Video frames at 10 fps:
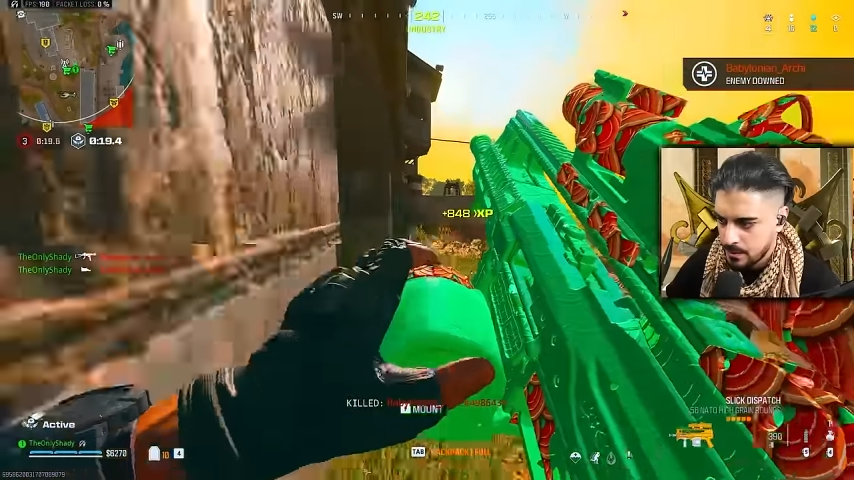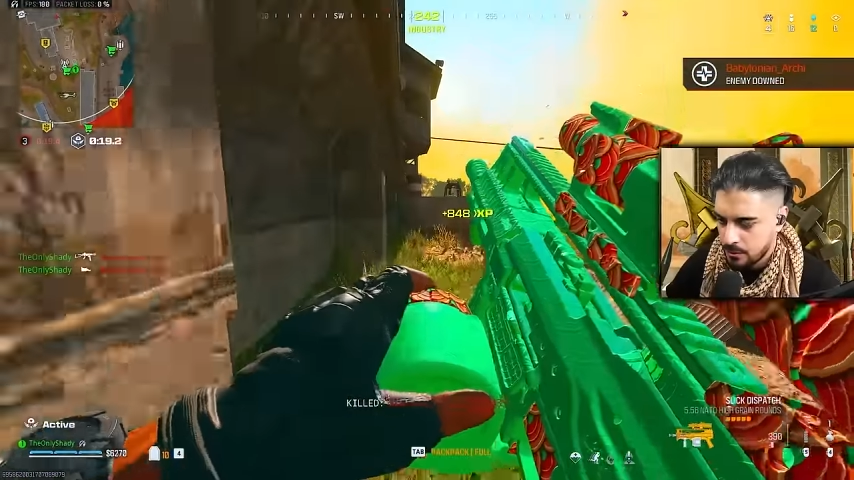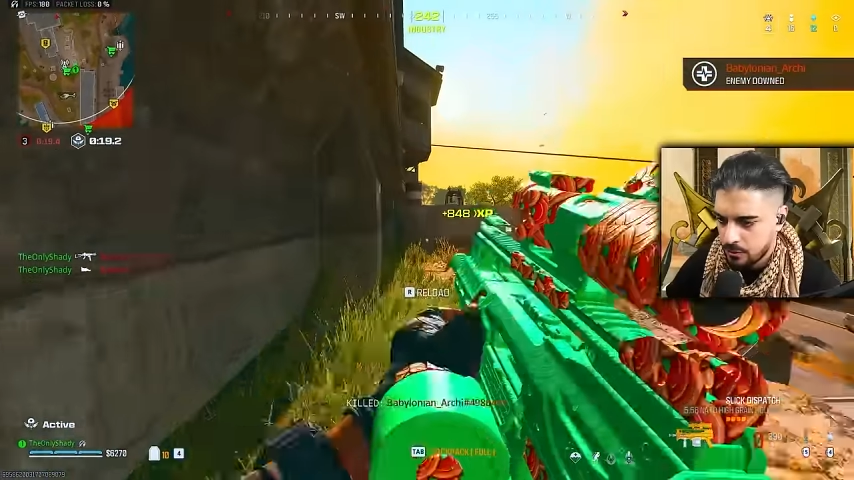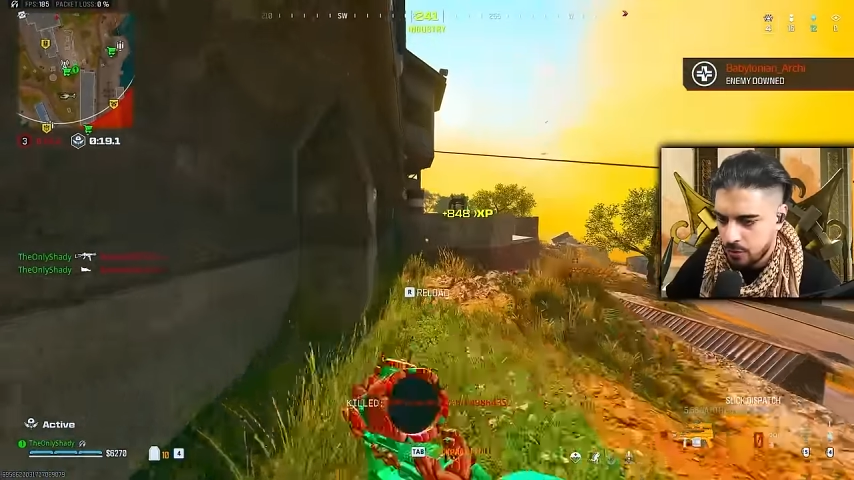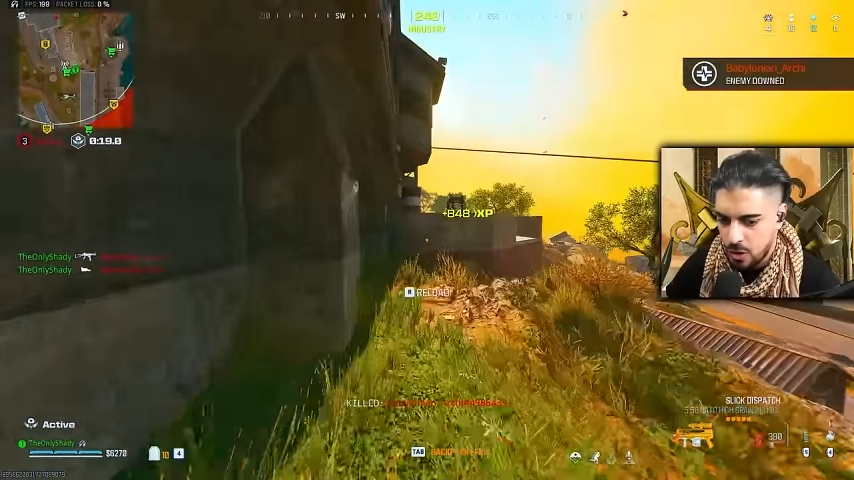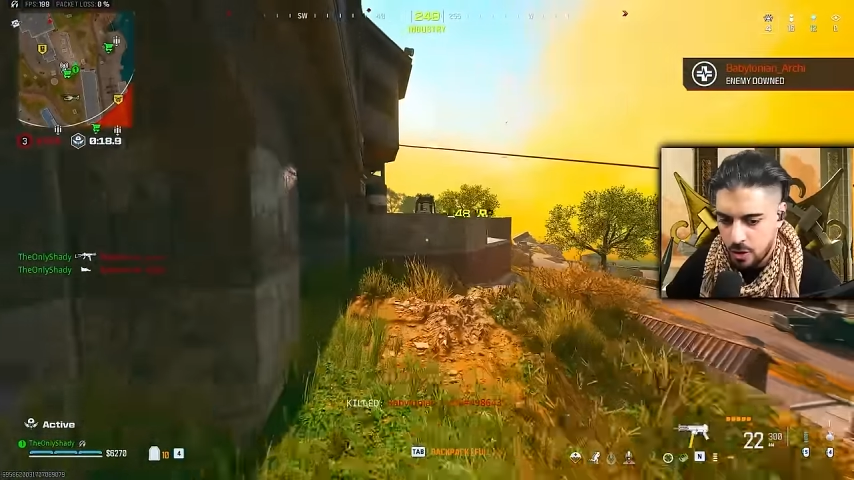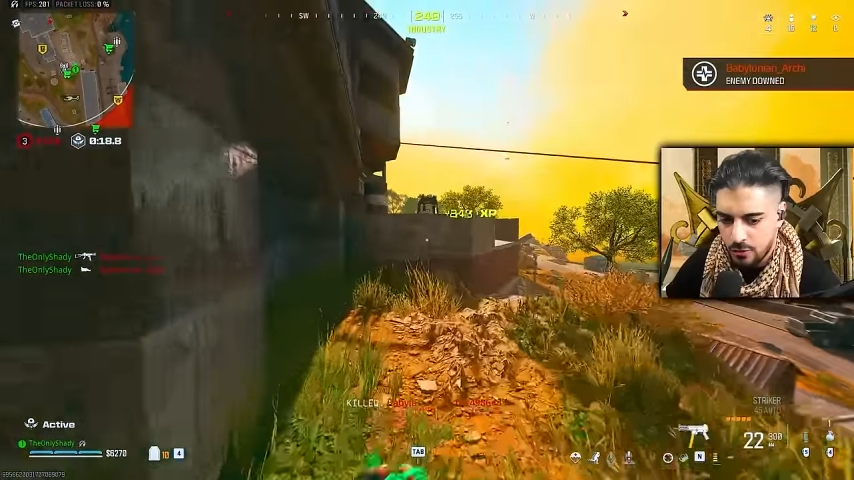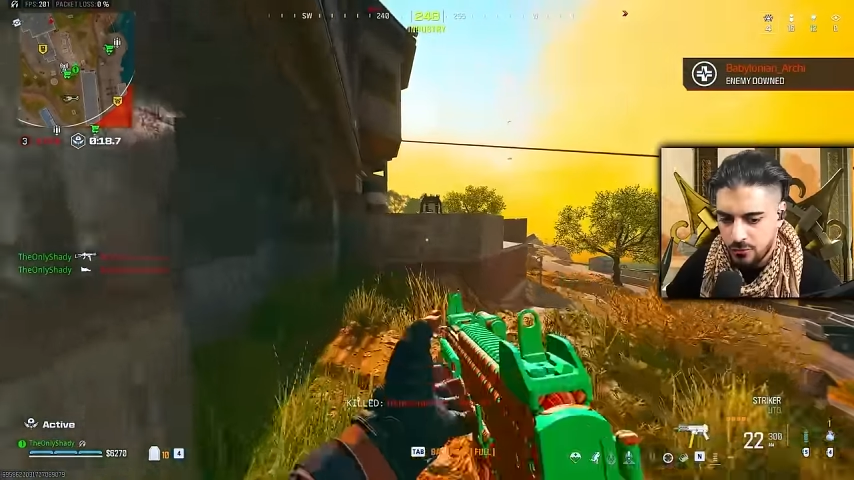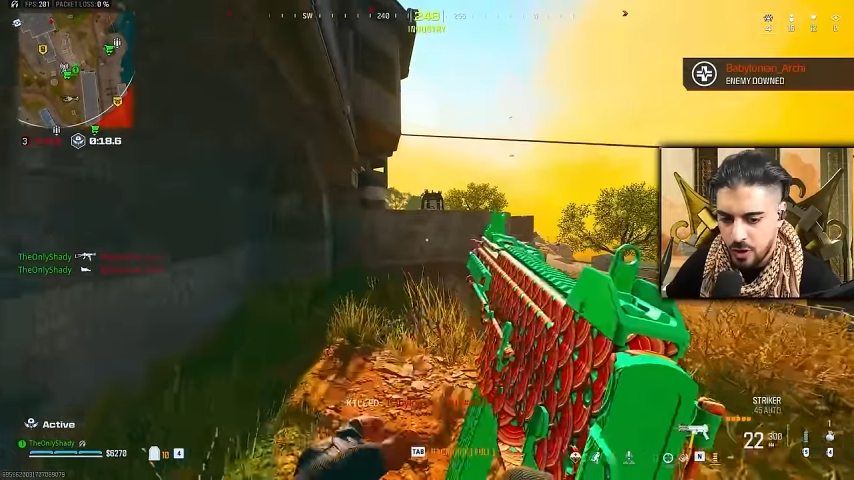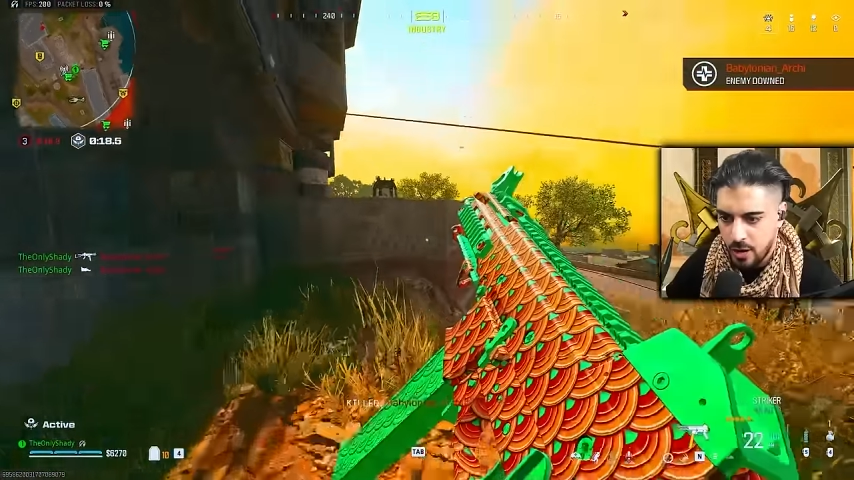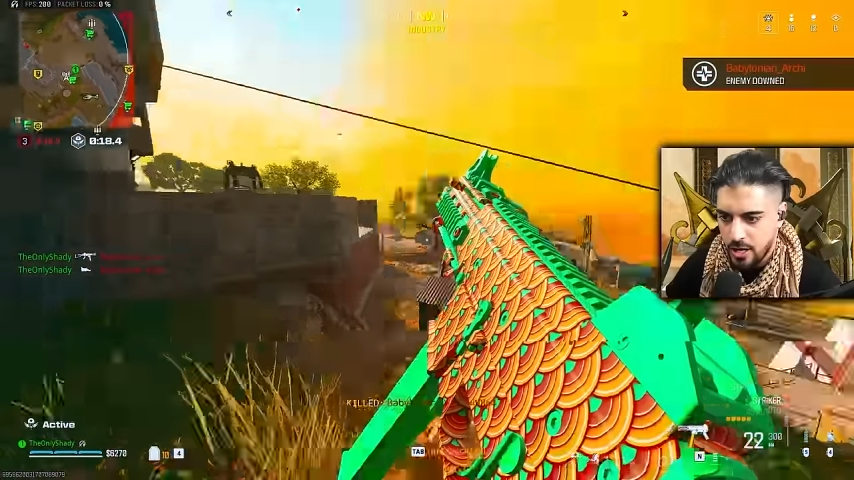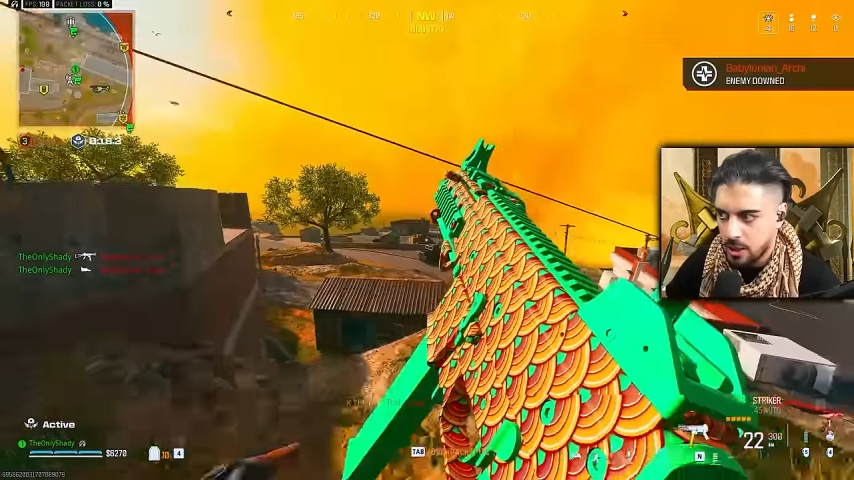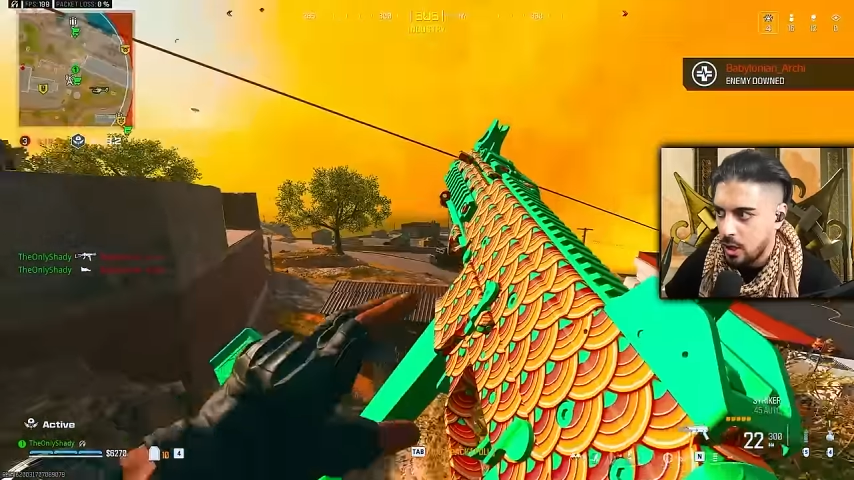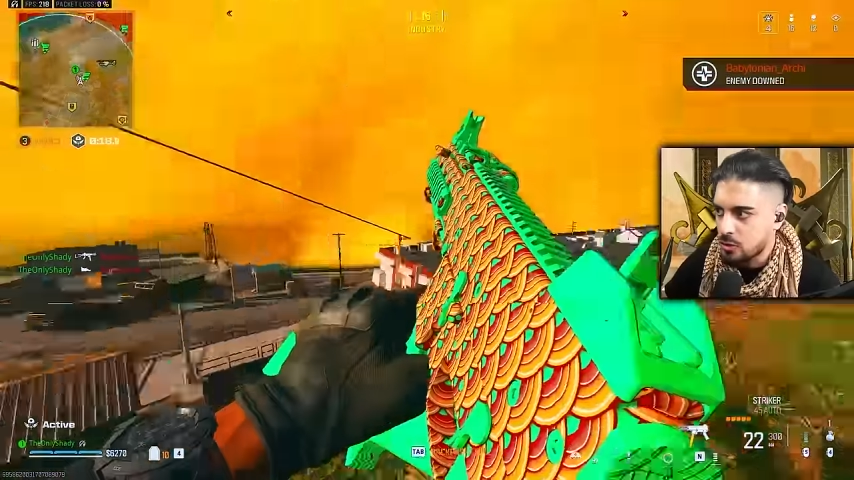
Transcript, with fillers: Sir, sir, hello,